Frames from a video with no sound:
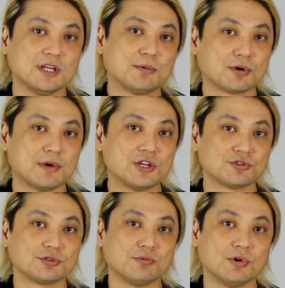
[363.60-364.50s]
keyboard
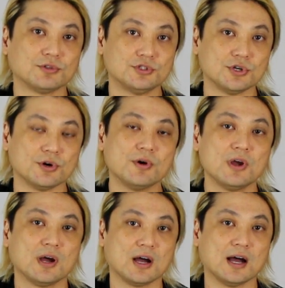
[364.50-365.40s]
arrangers won't do,
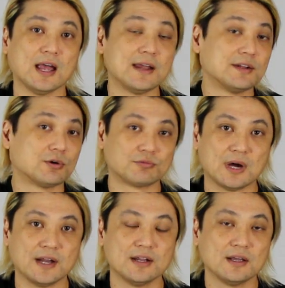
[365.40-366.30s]
and you'll
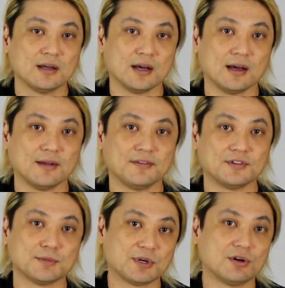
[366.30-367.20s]
run
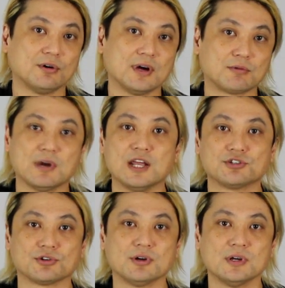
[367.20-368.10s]
the typical
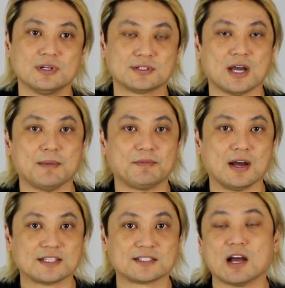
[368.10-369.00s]
arranger type
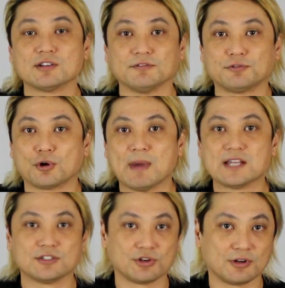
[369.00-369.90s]
styles and
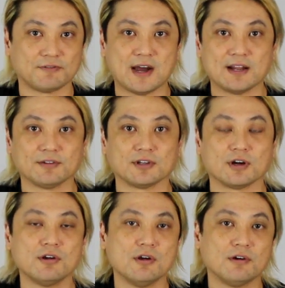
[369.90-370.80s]
formats that you're going to find out
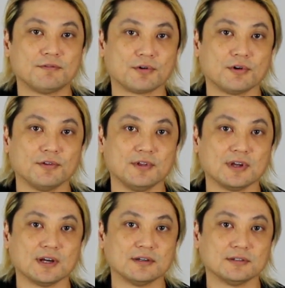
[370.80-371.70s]
there for
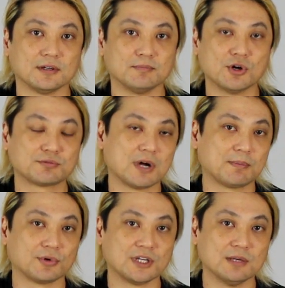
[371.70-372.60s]
the most
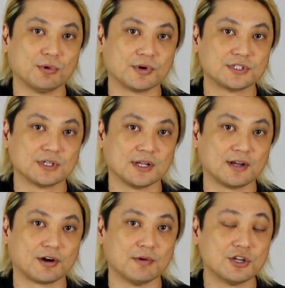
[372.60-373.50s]
popular keyboards,
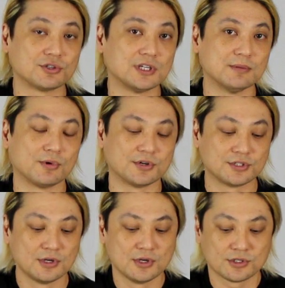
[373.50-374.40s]
that are arranger
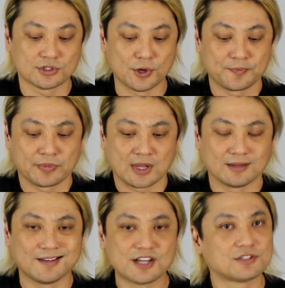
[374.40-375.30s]
keyboards. So
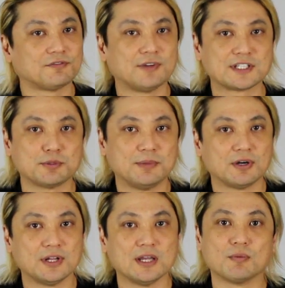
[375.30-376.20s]
lots of
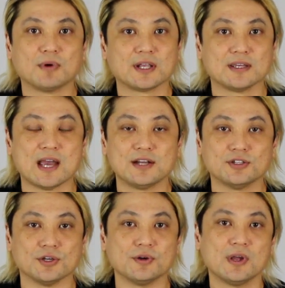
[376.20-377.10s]
flexibility in what it
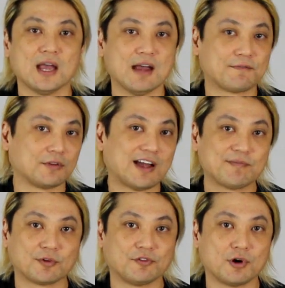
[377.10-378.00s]
can do, and for
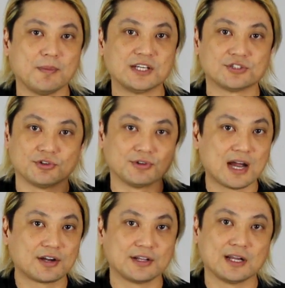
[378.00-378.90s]
live performance you're
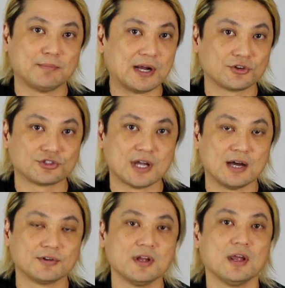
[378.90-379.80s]
not going to get a better
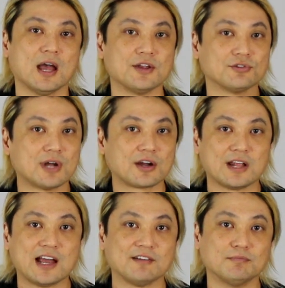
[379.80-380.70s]
sound, and you're not
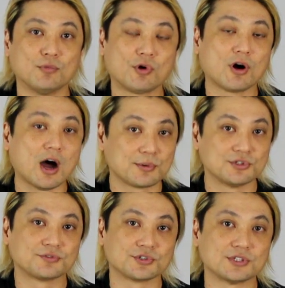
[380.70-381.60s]
going to have more
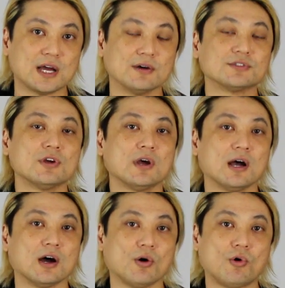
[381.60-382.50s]
options for sounds
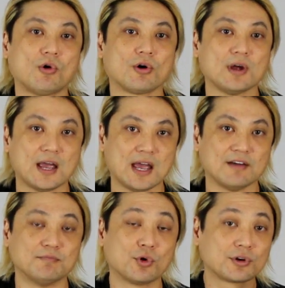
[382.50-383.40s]
or
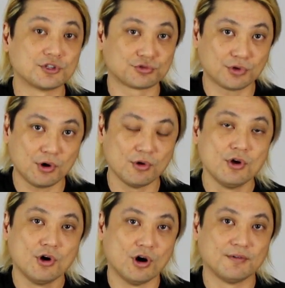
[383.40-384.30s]
have more
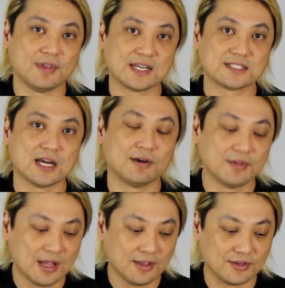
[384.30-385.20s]
control over that
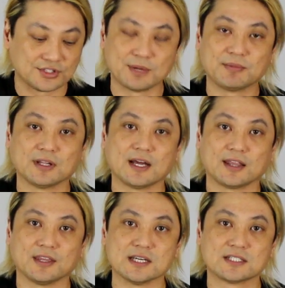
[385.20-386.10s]
sound than something
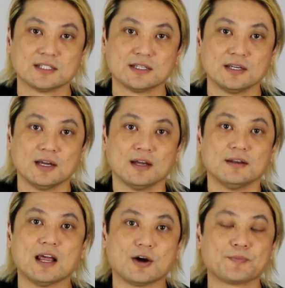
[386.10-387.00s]
like this.
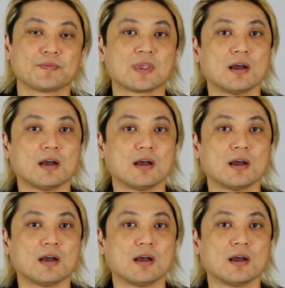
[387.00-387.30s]
Now,